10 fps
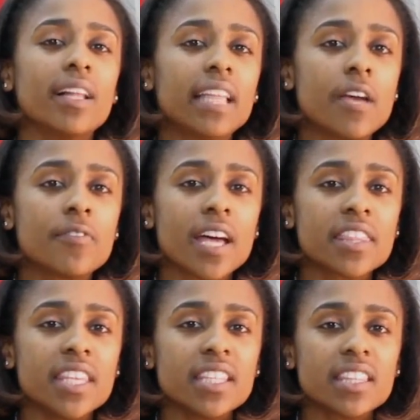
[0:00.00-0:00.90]
in my life, and
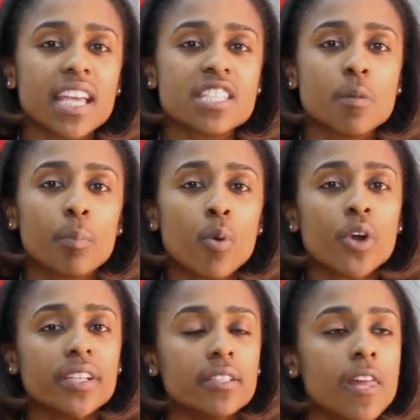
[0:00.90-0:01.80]
I think that that's
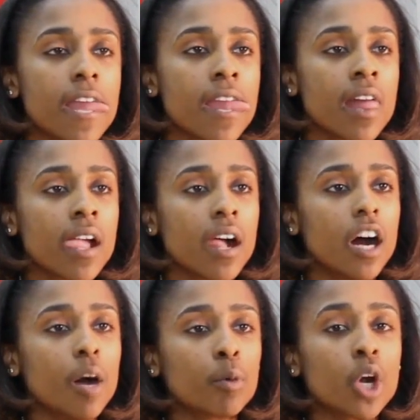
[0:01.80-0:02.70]
important
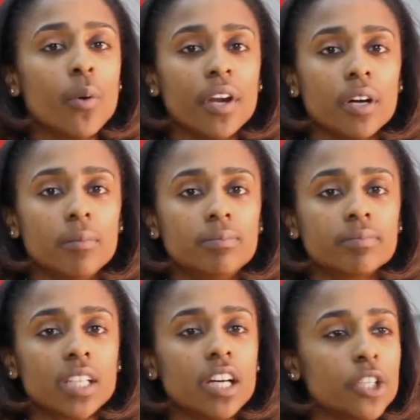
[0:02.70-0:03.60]
growing up.
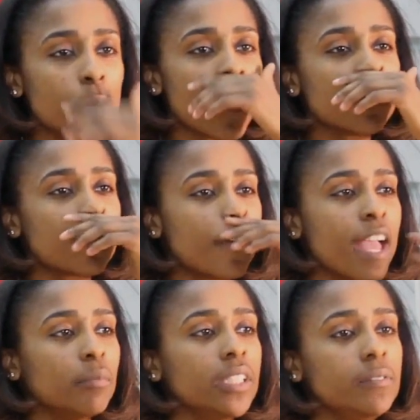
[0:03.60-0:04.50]
You have your
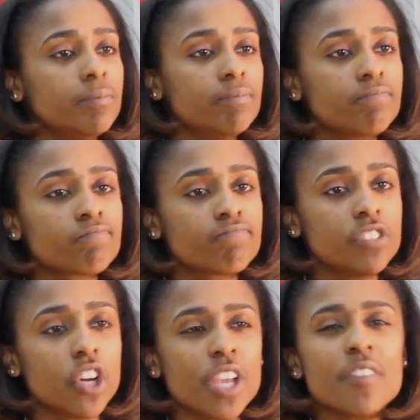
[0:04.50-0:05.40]
family,
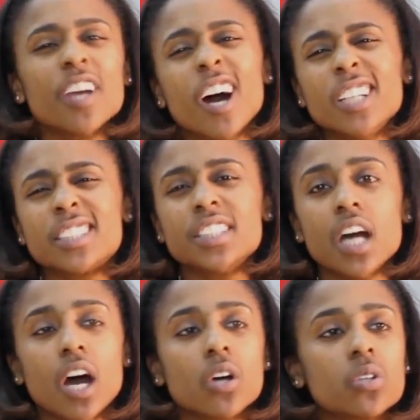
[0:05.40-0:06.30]
you know, you have your aunts and
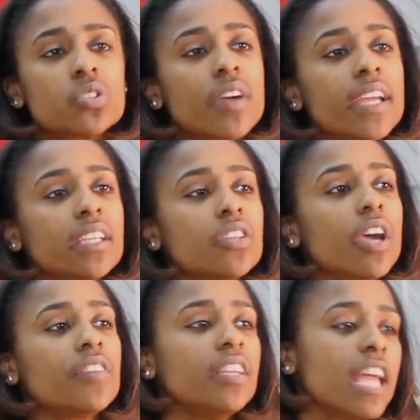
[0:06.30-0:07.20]
your uncles, right?
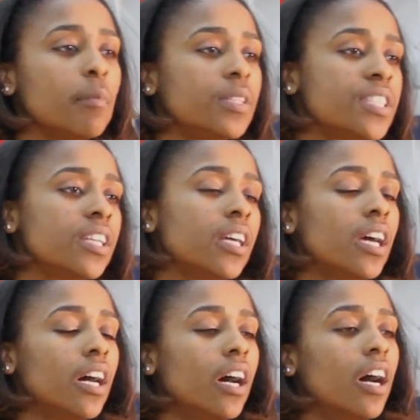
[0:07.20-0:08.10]
You have your neighbors.
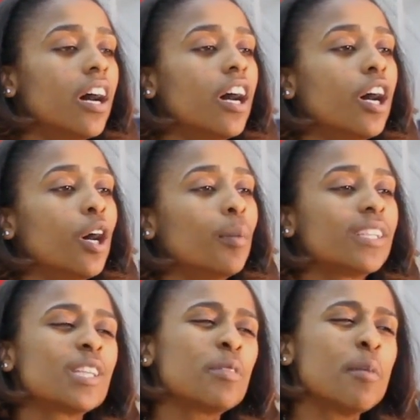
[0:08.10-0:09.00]
But
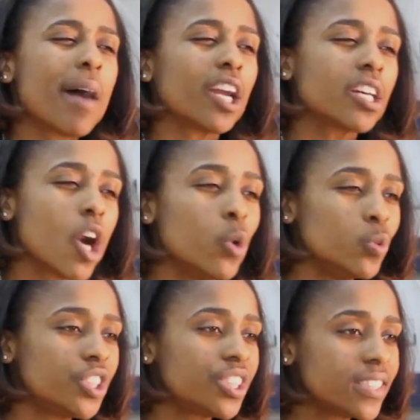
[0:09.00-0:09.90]
it's something about a
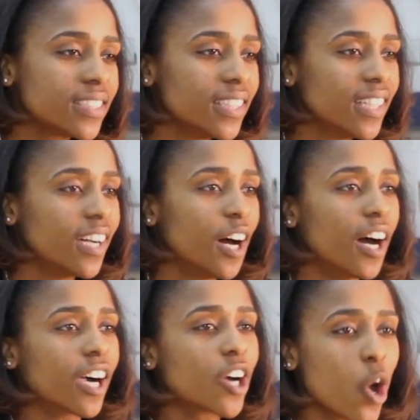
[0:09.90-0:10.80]

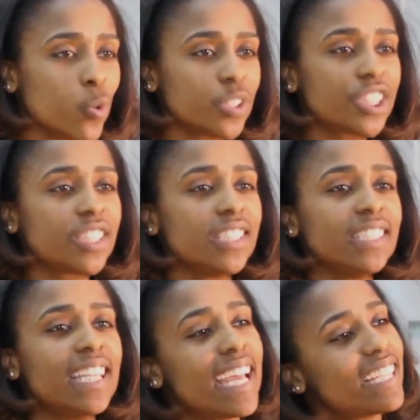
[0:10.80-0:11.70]
coach
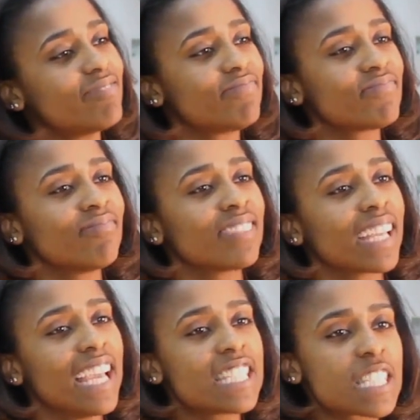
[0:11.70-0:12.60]
that
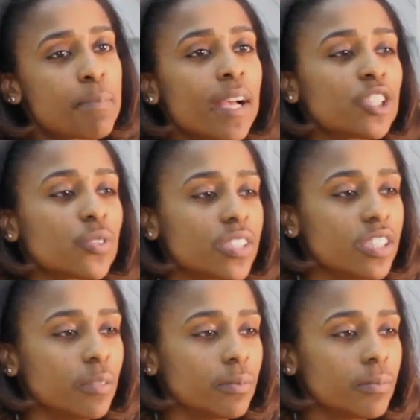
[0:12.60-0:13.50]
is special to
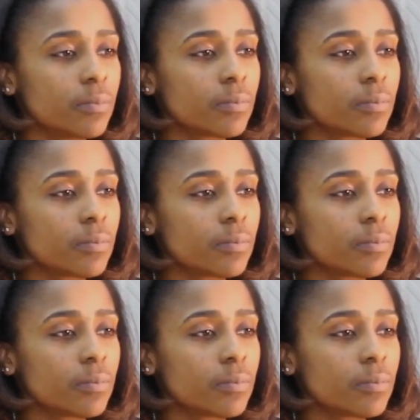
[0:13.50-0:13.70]
them.